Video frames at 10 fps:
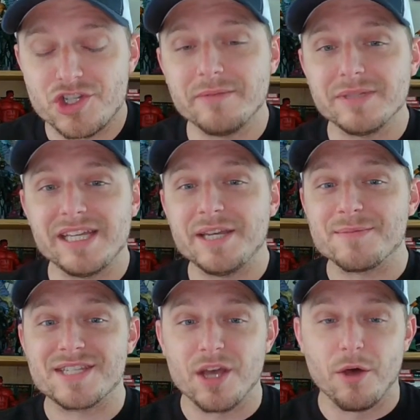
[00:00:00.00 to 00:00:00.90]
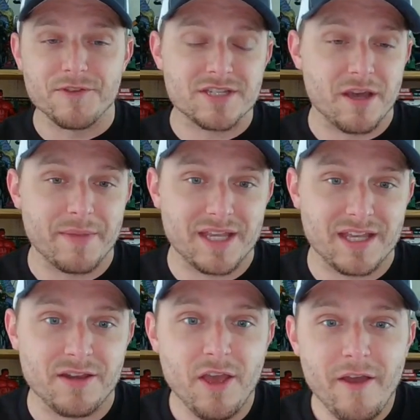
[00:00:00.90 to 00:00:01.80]
Jim Lee himself is coming
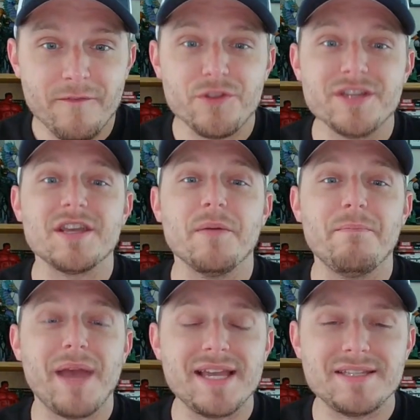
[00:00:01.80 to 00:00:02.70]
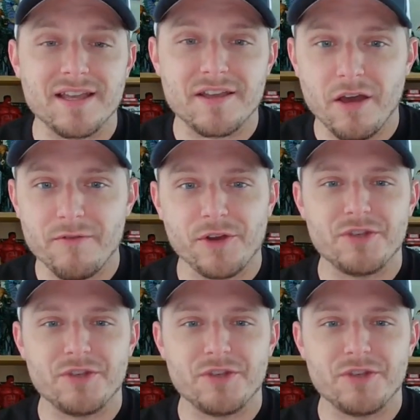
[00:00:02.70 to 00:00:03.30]
in for this amazing cover,